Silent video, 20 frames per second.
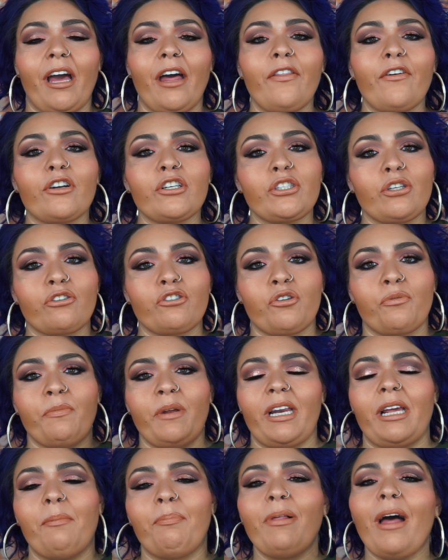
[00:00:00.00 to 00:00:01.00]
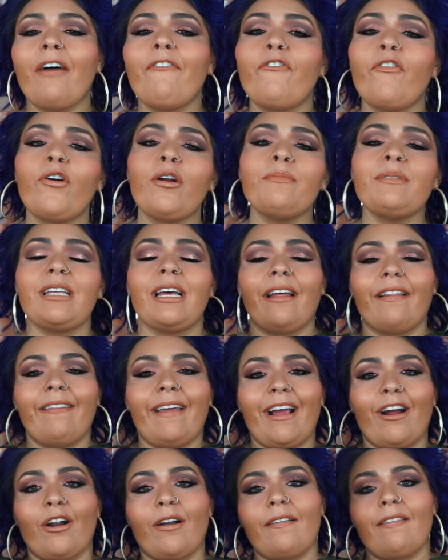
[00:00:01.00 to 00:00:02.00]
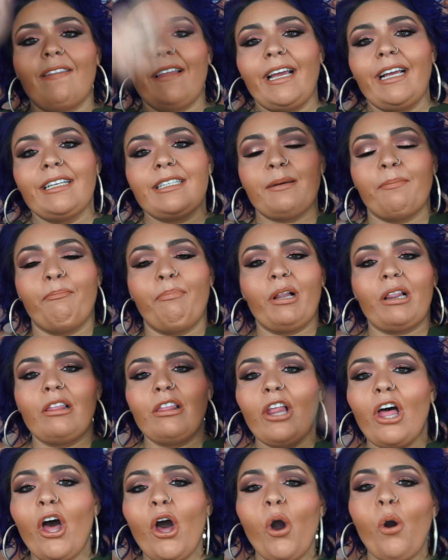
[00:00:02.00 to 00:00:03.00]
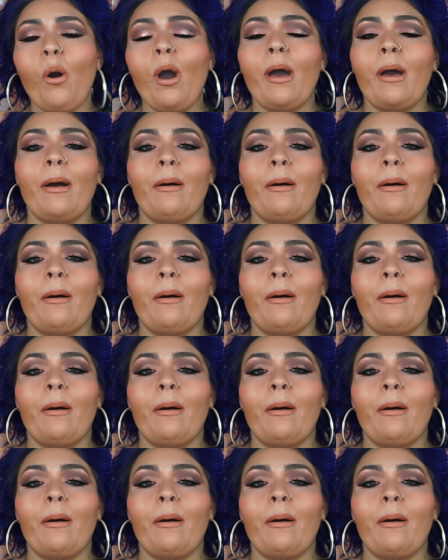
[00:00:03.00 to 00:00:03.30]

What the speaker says: other social media platforms, they are linked below.